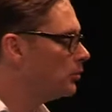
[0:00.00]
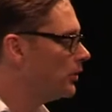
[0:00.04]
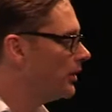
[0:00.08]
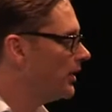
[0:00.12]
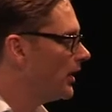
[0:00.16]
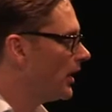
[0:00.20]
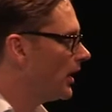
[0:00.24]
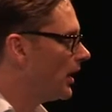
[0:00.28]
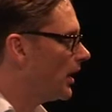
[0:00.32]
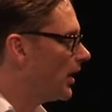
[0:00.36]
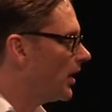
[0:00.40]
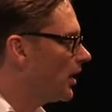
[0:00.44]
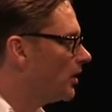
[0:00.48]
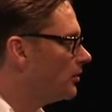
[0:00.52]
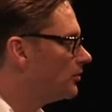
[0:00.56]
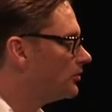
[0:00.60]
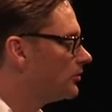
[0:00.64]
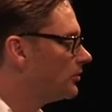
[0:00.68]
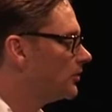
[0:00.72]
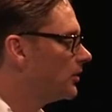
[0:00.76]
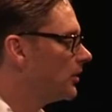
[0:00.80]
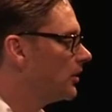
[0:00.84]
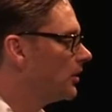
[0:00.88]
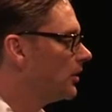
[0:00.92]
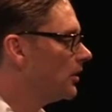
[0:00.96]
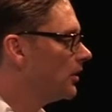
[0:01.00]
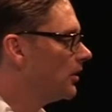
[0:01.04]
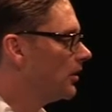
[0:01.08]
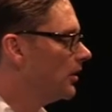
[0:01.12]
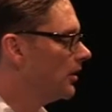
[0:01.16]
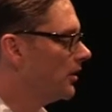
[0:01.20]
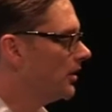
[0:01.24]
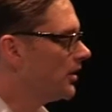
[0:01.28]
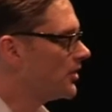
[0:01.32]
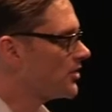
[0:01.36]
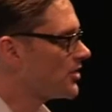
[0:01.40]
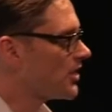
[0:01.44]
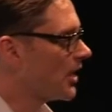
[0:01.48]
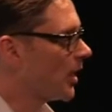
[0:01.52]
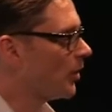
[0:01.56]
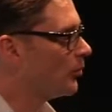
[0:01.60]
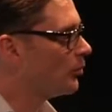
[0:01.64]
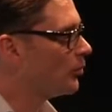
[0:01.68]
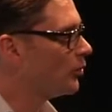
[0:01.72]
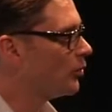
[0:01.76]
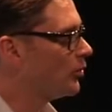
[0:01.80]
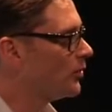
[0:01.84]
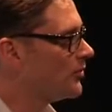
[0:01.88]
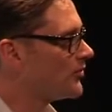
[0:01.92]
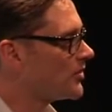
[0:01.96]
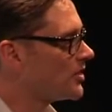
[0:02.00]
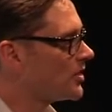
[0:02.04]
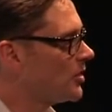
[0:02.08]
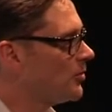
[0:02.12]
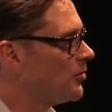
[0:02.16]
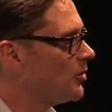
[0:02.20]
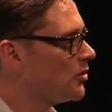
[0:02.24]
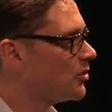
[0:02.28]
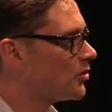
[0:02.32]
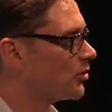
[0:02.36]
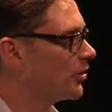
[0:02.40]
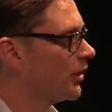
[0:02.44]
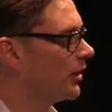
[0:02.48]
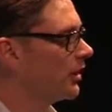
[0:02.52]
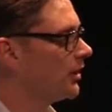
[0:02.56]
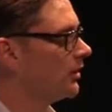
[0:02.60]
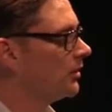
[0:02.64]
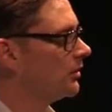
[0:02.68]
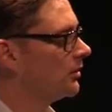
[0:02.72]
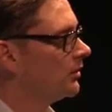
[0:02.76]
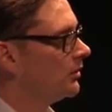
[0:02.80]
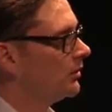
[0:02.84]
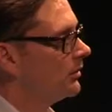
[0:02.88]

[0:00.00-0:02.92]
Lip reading: we have an example of symmetry,